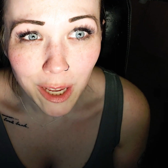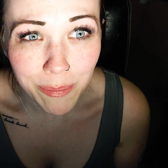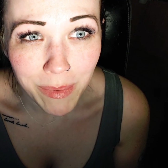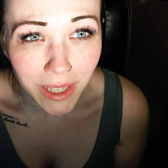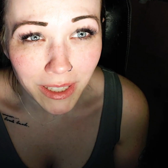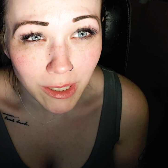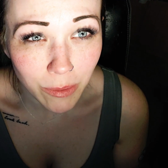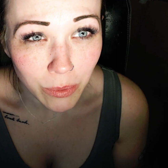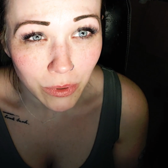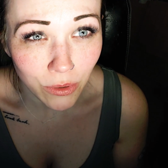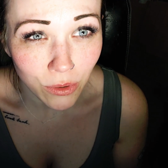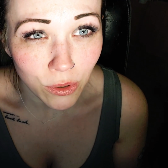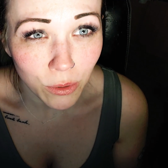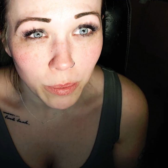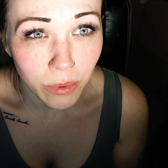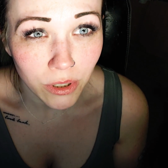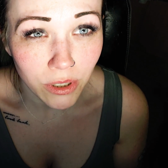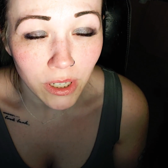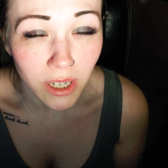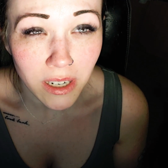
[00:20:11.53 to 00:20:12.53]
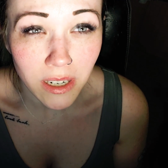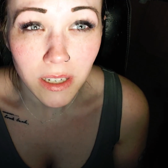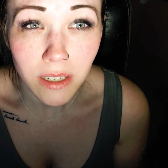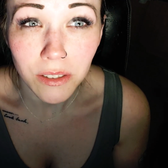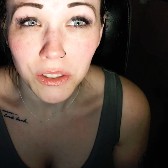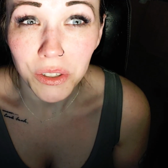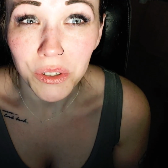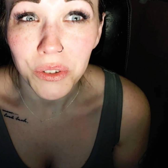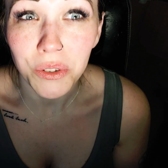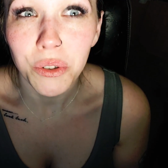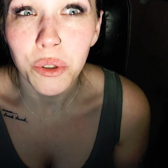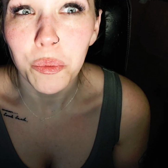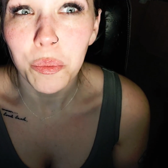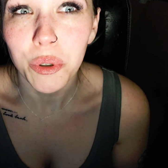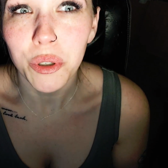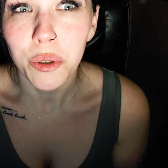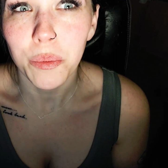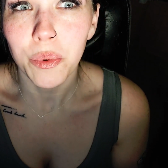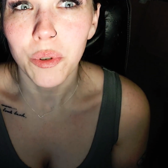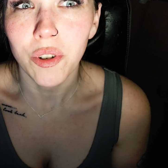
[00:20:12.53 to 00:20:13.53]
And my lips are super shiny because they're
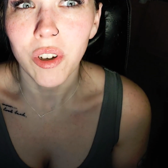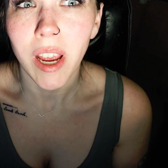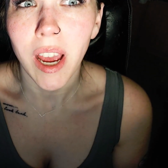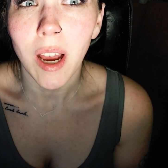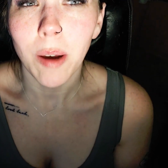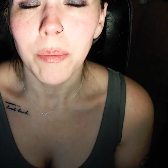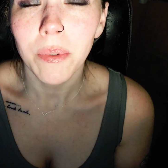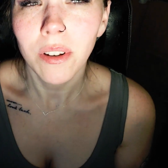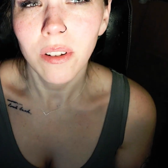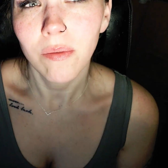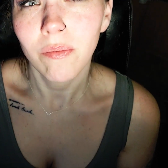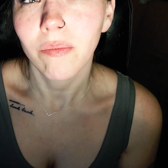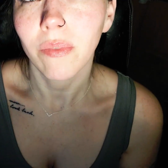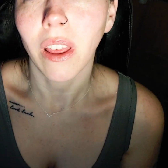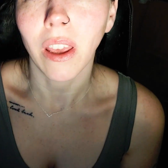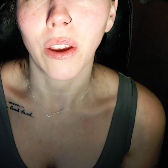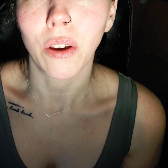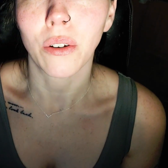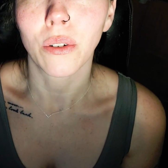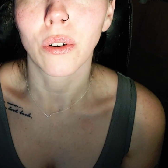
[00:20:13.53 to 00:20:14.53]
super duper chapped, like